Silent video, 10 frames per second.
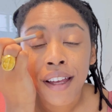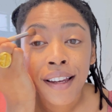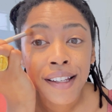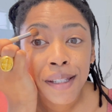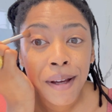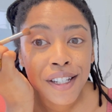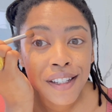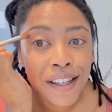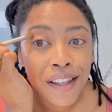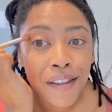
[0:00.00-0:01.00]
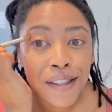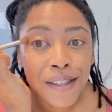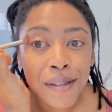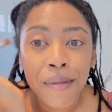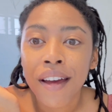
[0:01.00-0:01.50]
And especially, this
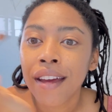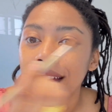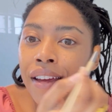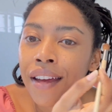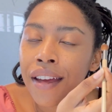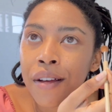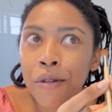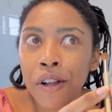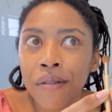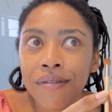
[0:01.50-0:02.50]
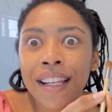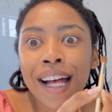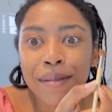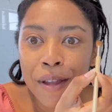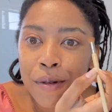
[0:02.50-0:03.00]
is
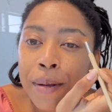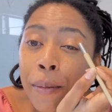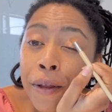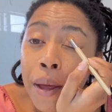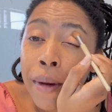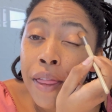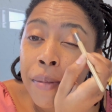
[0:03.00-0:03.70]
last month was my birthday month,